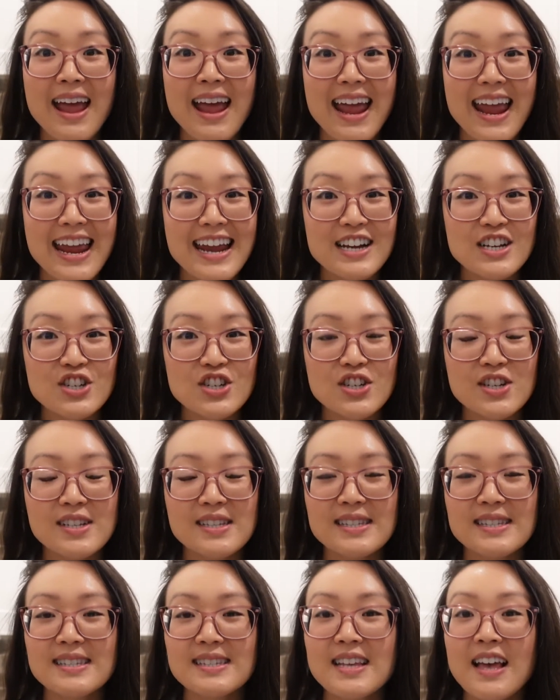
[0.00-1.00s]

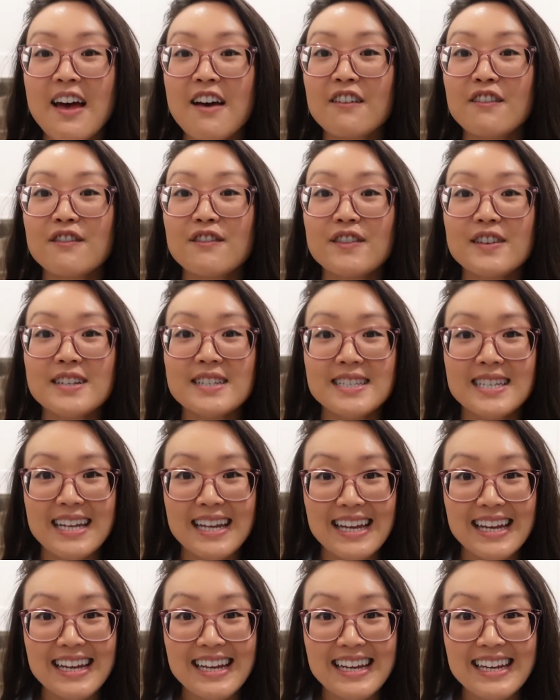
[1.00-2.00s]
anxious,
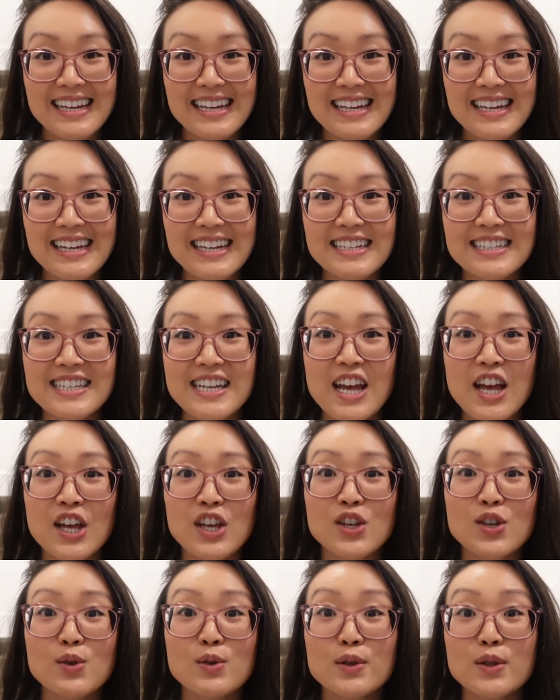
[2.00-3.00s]
fatigued,
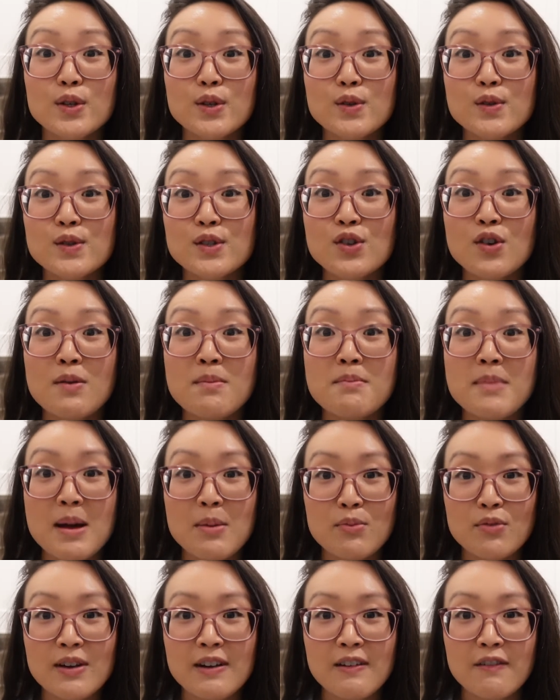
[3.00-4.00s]
you lose your
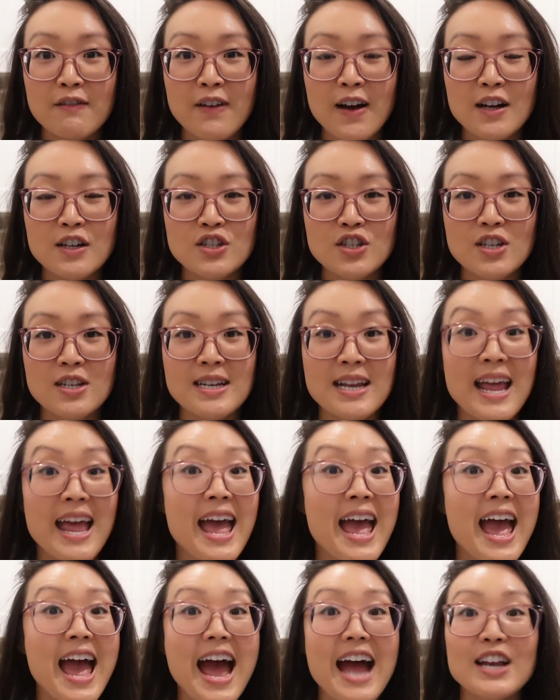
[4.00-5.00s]
memory function,
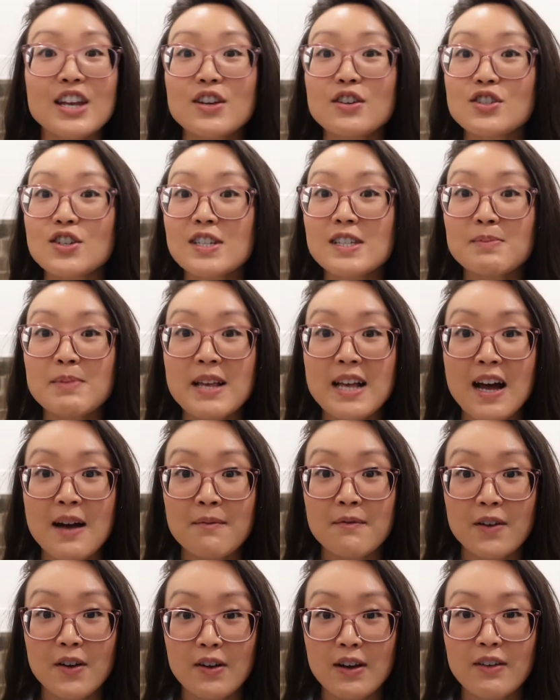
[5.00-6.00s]
and you just
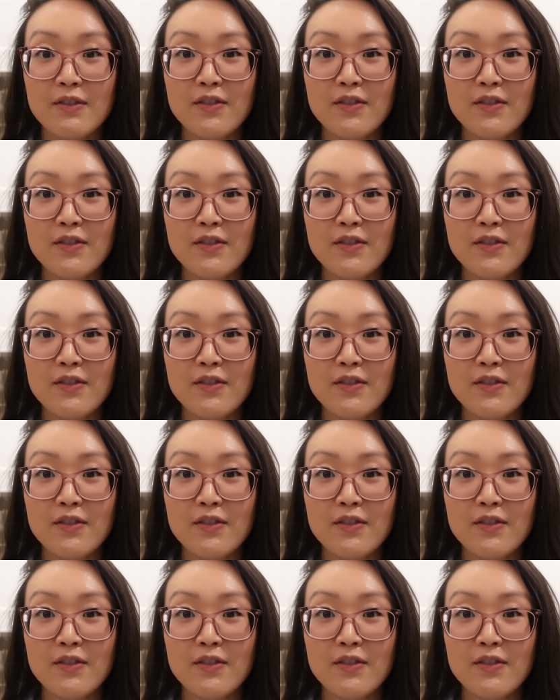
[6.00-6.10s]
become very